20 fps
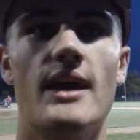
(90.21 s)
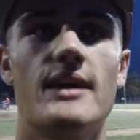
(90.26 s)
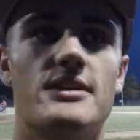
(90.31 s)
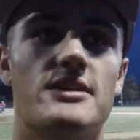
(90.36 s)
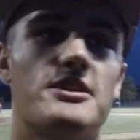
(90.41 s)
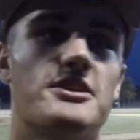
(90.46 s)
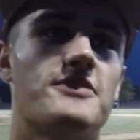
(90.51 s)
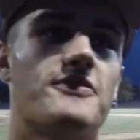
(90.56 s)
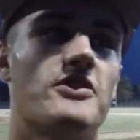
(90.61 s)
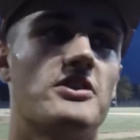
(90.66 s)
So
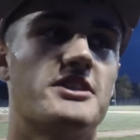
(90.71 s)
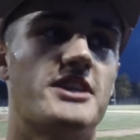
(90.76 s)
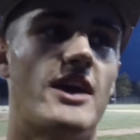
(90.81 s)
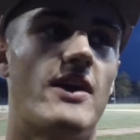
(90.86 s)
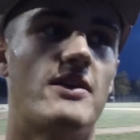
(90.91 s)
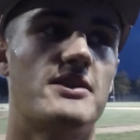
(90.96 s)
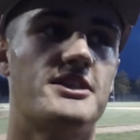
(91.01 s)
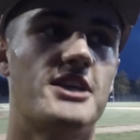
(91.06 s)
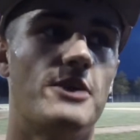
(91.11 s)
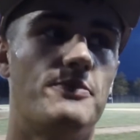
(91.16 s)
this is the first
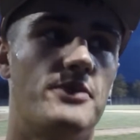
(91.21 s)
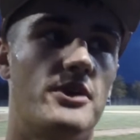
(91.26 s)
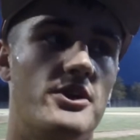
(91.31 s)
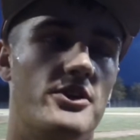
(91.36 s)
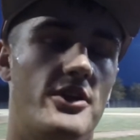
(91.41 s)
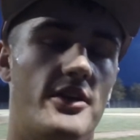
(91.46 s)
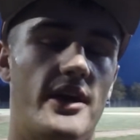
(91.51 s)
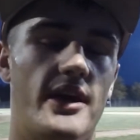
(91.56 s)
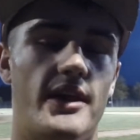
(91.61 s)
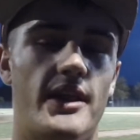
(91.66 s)
time I stepped
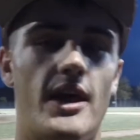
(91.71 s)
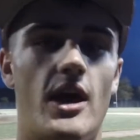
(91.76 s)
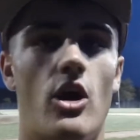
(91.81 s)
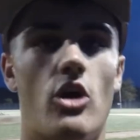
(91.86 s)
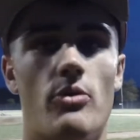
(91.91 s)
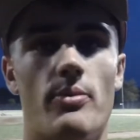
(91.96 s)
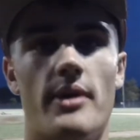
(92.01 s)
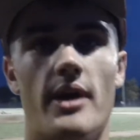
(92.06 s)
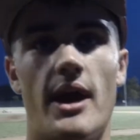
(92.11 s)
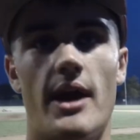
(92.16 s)
into like that
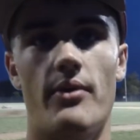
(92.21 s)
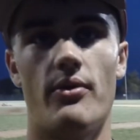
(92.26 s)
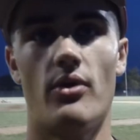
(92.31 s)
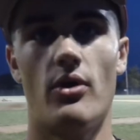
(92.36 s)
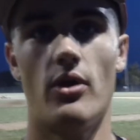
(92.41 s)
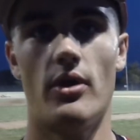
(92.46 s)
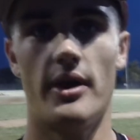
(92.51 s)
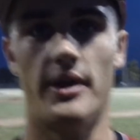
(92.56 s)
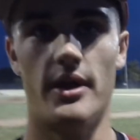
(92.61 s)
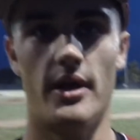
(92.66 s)
RBI
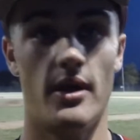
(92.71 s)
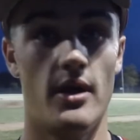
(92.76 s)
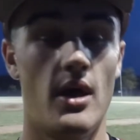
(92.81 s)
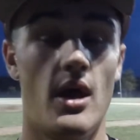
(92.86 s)
role, and uh,